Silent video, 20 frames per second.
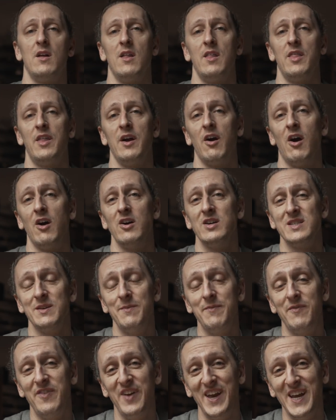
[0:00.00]
There are
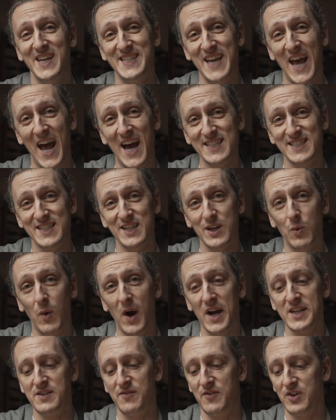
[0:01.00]
some fantastic
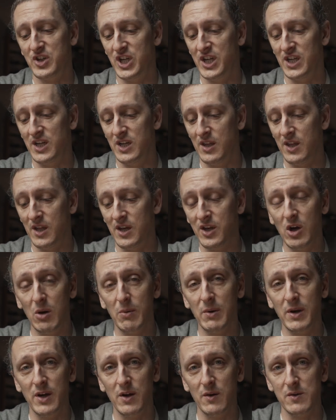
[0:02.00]
wines in Virginia that
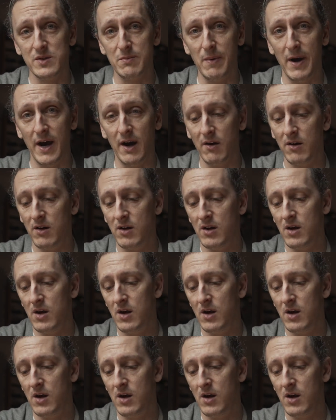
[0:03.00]
nobody knows about.